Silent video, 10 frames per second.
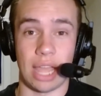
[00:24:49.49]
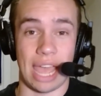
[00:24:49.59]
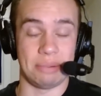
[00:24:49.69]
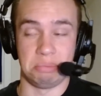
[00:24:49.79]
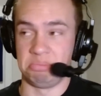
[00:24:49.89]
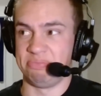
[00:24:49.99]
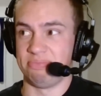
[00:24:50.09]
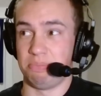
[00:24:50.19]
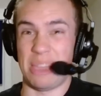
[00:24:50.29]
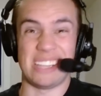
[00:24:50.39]
at
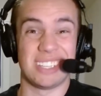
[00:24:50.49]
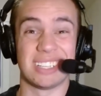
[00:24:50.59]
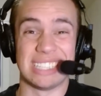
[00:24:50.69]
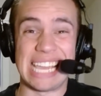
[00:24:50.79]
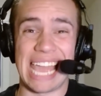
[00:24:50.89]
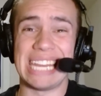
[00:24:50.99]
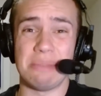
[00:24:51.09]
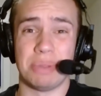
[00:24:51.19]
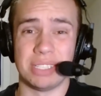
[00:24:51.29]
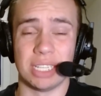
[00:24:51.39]
basically
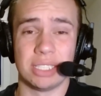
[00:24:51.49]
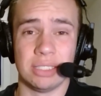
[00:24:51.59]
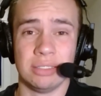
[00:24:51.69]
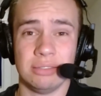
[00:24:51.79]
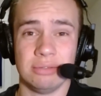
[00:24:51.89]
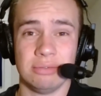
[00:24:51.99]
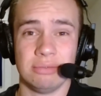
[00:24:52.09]
any position.